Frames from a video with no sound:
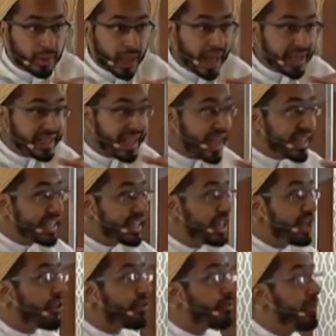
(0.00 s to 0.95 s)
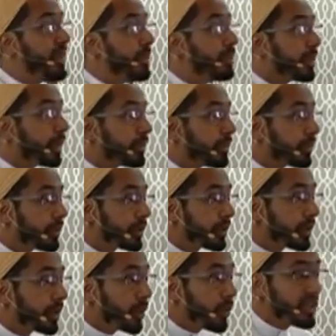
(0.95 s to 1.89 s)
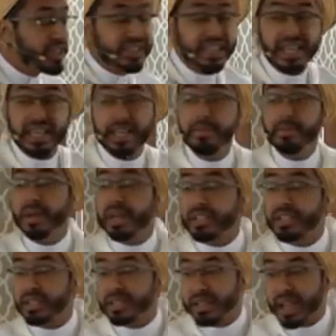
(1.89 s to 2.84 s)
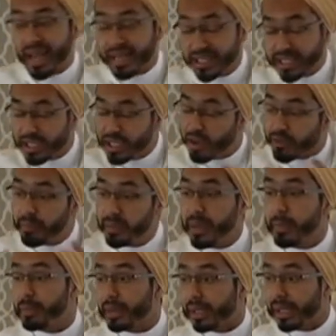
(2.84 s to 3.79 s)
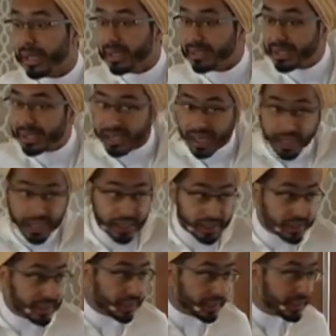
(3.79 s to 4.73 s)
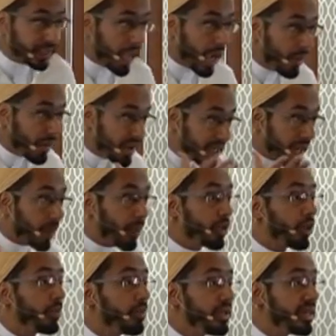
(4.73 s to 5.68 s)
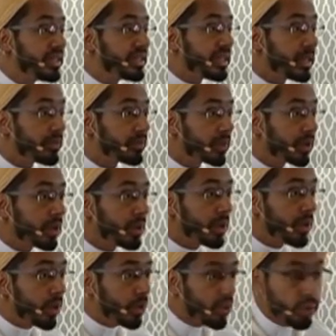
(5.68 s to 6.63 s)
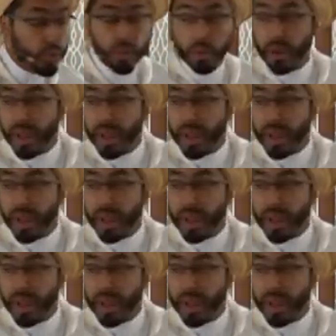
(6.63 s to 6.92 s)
and category of people, which is an emerging category of people that are now in our community, who